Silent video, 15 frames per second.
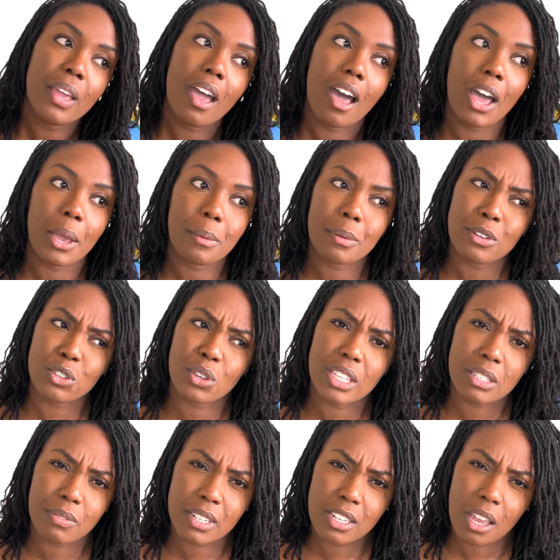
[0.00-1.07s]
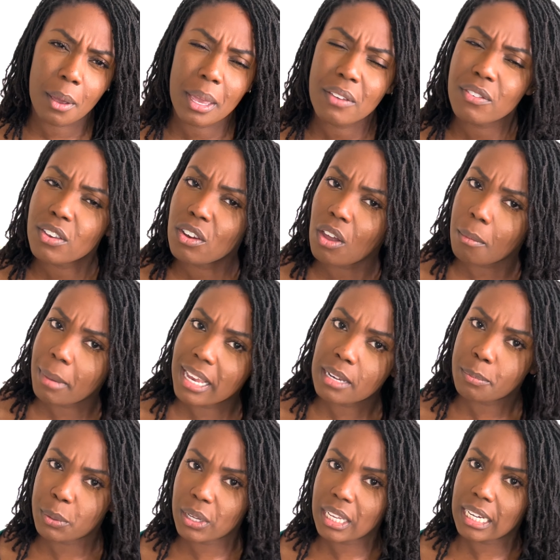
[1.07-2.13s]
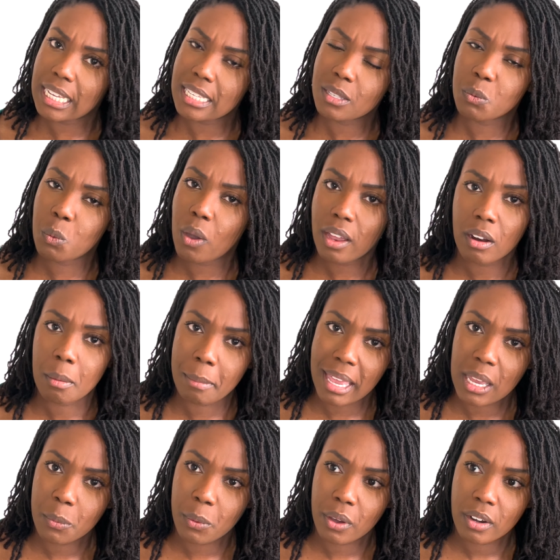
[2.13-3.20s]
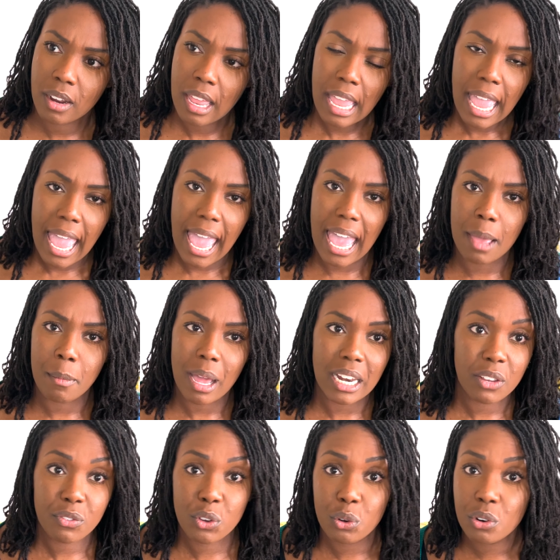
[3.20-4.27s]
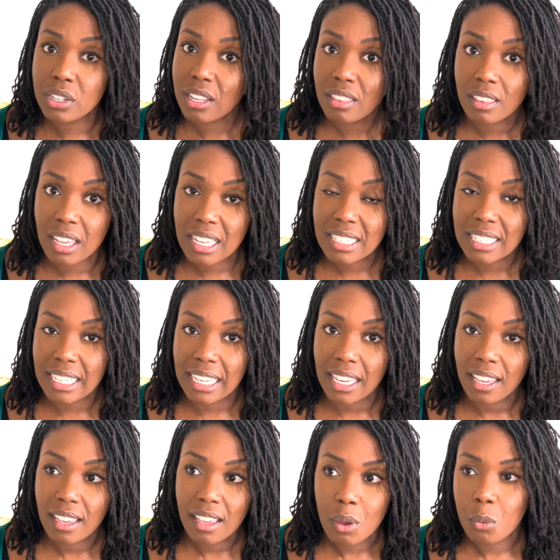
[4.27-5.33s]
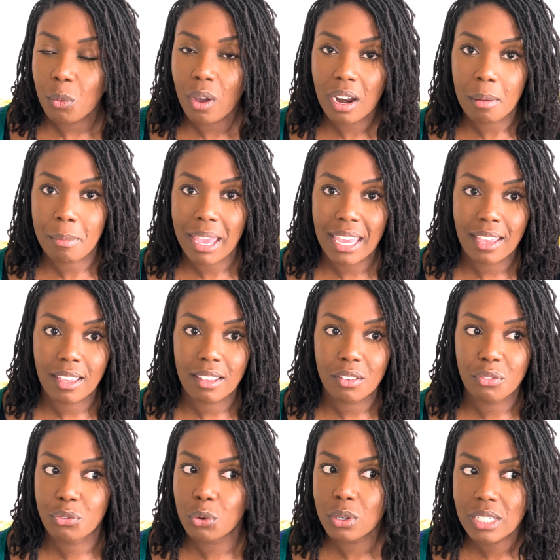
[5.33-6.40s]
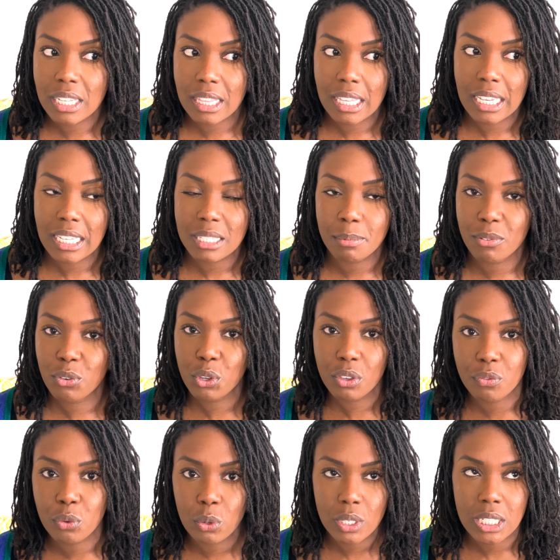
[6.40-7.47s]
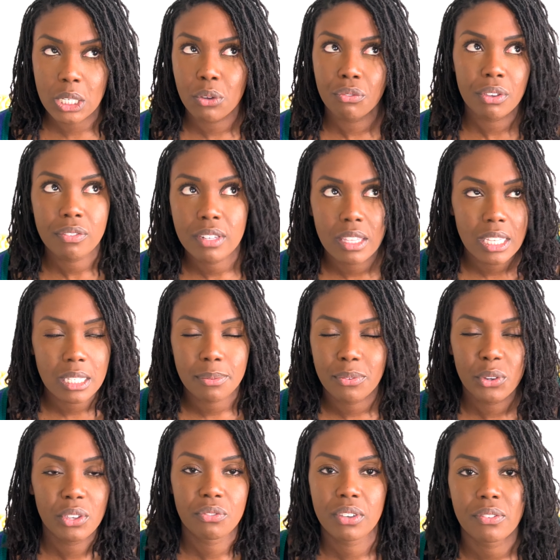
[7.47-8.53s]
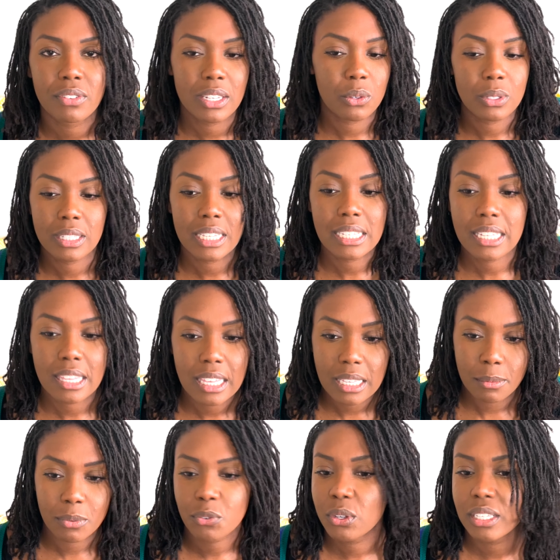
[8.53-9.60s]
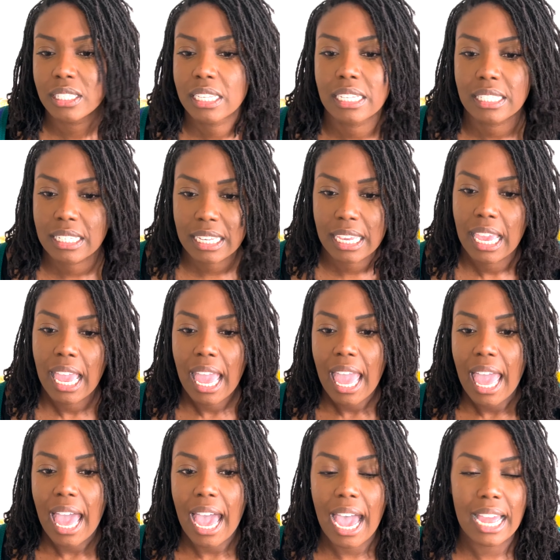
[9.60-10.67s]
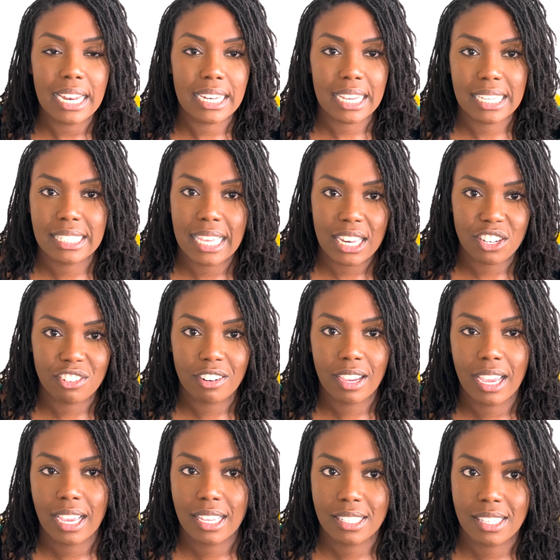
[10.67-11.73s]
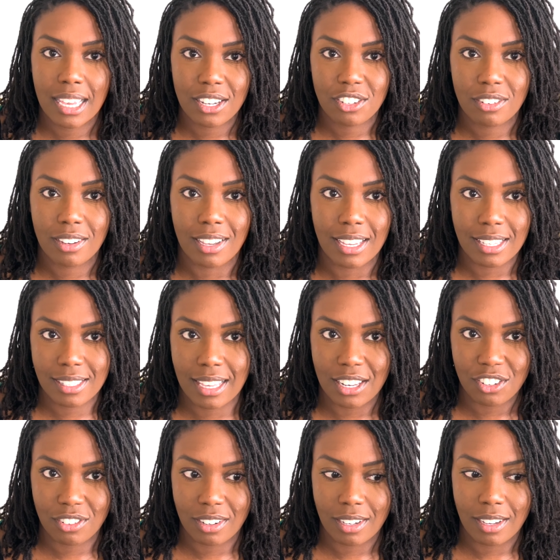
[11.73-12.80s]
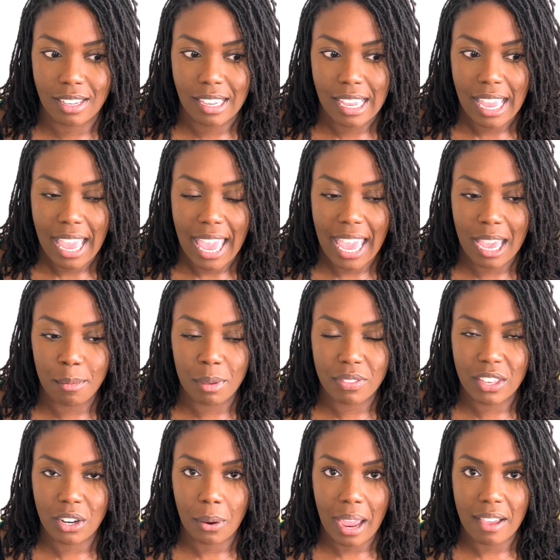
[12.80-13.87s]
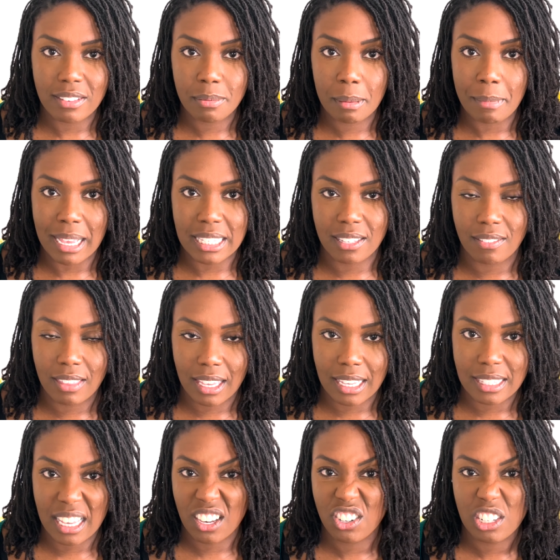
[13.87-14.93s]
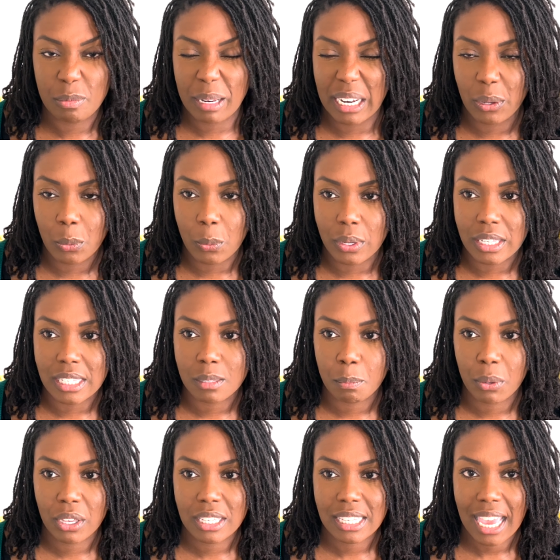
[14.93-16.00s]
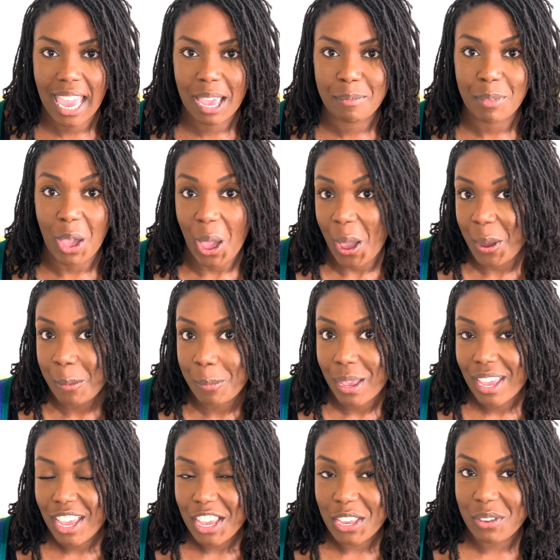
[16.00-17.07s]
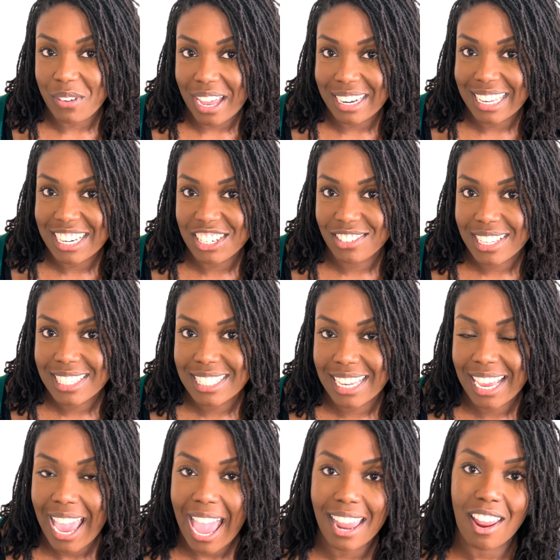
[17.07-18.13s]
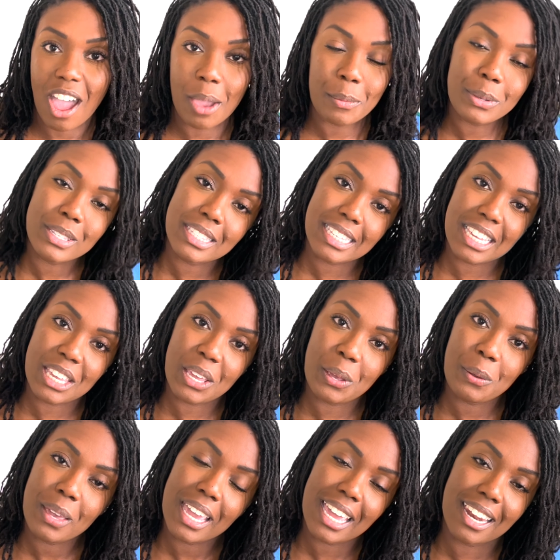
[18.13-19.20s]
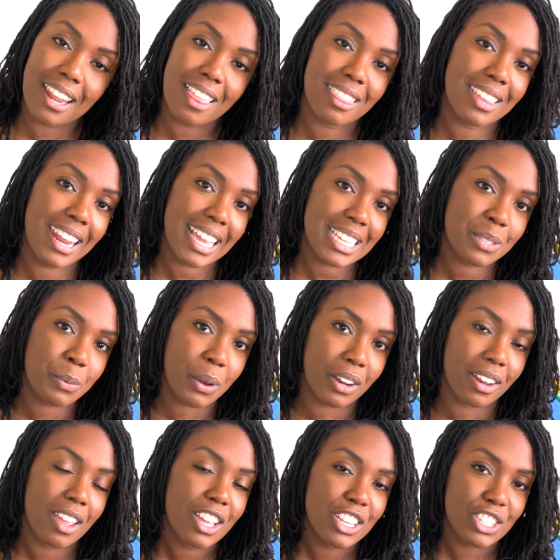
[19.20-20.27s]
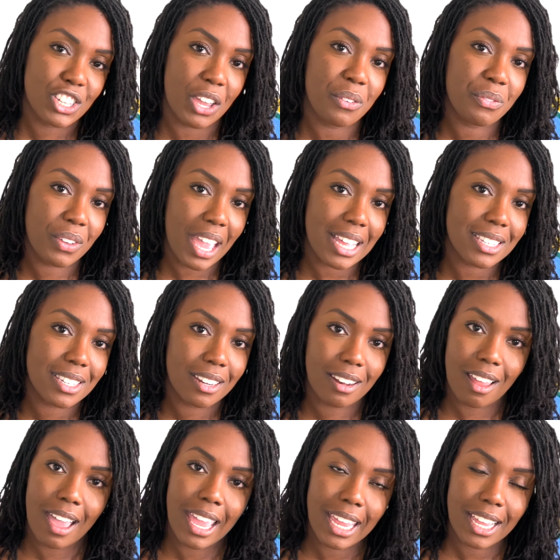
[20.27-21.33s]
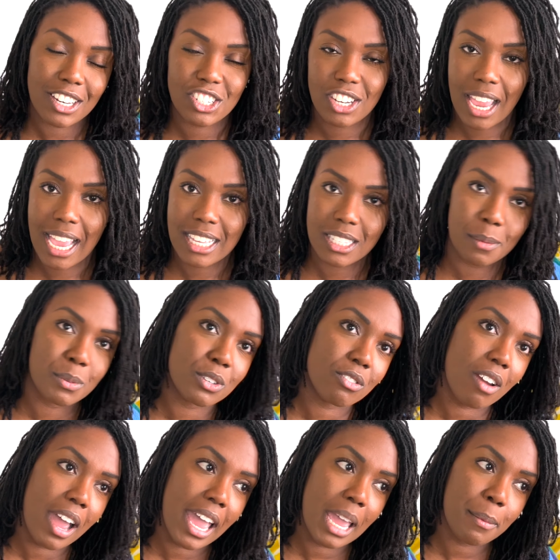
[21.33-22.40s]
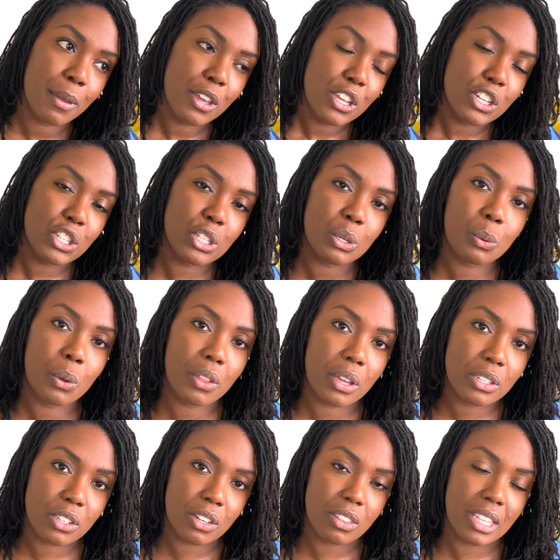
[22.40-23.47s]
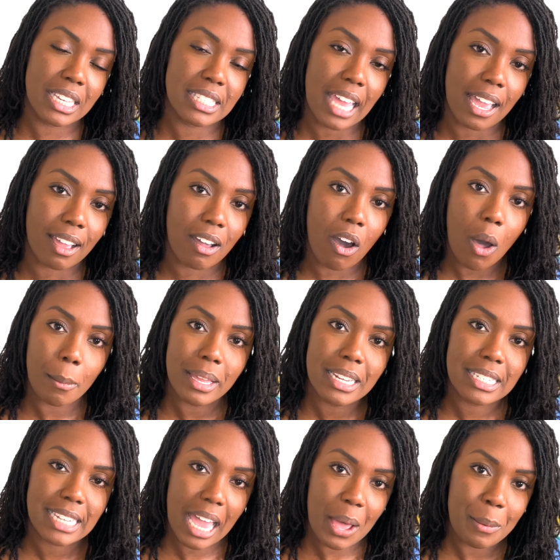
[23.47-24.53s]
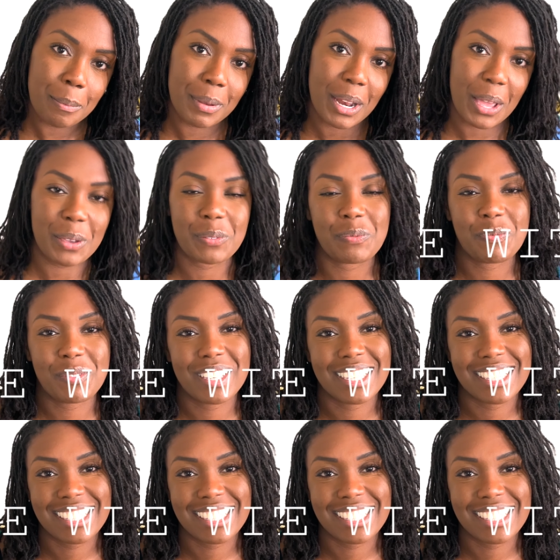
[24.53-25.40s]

I hope you enjoy this video. If you've not made a bucket list, why not make one? Um, and if you're already 30, why not make 40 things before you're 40 or 50 things before you're 50 or 60 things before you're 60 and etc, etc, etc. Um, they don't have to be massive things, they can just be little ones. But um, I hope you found it interesting and I will see you in the next one. Don't forget to like, share, subscribe, do all those good things and comment down below.